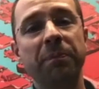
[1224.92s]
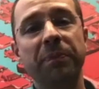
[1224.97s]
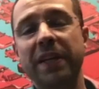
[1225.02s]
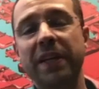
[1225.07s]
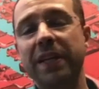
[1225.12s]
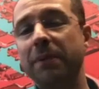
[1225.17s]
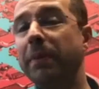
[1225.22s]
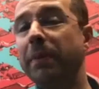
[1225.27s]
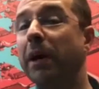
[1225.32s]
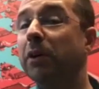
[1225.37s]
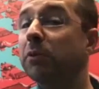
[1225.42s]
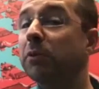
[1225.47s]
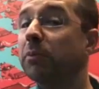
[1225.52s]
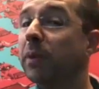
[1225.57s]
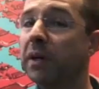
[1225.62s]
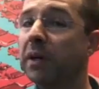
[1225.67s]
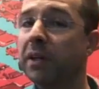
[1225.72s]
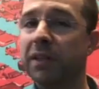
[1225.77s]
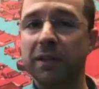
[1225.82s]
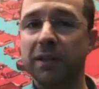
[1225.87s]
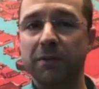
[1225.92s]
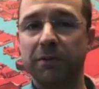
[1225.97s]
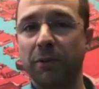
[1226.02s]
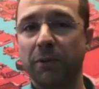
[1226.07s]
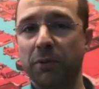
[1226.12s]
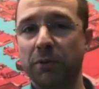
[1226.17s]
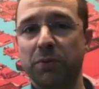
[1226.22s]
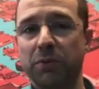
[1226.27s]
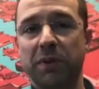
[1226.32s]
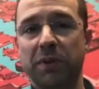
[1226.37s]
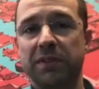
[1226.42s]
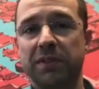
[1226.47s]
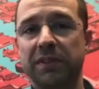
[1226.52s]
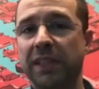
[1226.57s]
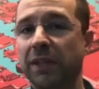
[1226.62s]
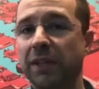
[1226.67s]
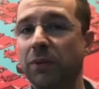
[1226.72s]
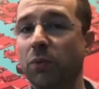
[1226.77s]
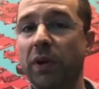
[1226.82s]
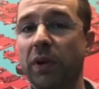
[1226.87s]
inbound marketing folk to
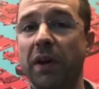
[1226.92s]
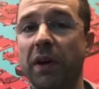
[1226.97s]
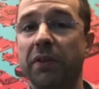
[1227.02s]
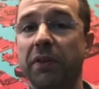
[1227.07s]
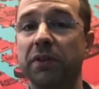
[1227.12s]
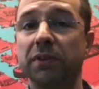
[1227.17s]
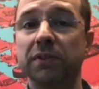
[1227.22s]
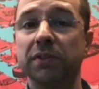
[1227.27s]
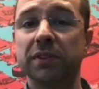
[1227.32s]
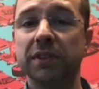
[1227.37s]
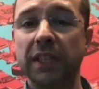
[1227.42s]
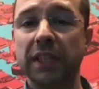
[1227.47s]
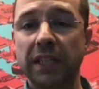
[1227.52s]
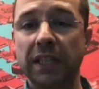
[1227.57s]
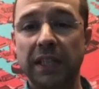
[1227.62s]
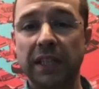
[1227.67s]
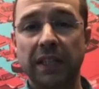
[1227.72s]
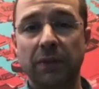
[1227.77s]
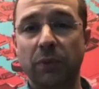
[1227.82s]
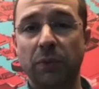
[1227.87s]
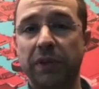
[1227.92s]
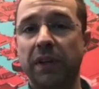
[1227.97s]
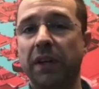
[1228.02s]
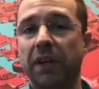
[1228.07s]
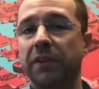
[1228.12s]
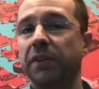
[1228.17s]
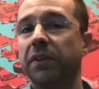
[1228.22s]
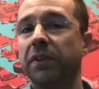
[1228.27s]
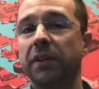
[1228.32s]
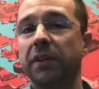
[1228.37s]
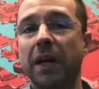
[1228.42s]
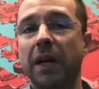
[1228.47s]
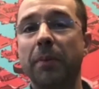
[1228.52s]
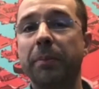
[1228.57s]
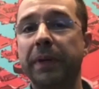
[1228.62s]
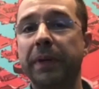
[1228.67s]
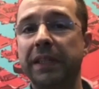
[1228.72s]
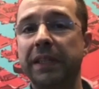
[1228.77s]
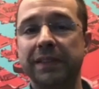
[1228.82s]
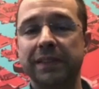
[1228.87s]
understand what other
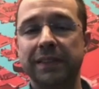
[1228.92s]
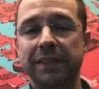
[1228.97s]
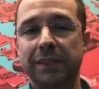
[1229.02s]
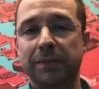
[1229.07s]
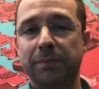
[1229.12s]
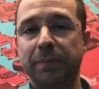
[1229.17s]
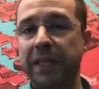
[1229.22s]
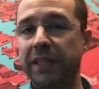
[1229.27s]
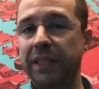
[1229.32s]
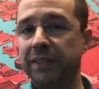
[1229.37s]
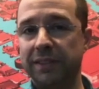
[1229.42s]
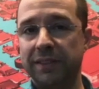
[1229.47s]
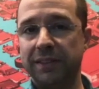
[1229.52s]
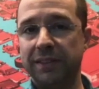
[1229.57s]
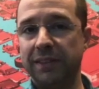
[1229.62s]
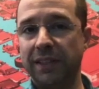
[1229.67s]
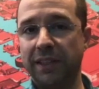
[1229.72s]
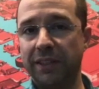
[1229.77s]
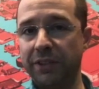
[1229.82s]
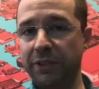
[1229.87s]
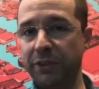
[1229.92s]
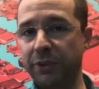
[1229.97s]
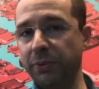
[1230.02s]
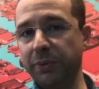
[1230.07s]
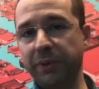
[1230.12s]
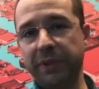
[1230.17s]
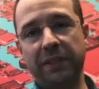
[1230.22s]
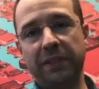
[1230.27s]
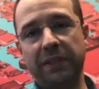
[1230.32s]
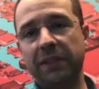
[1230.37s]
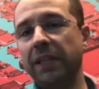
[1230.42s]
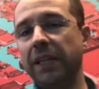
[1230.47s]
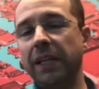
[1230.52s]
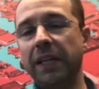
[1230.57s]
companies in the space are doing.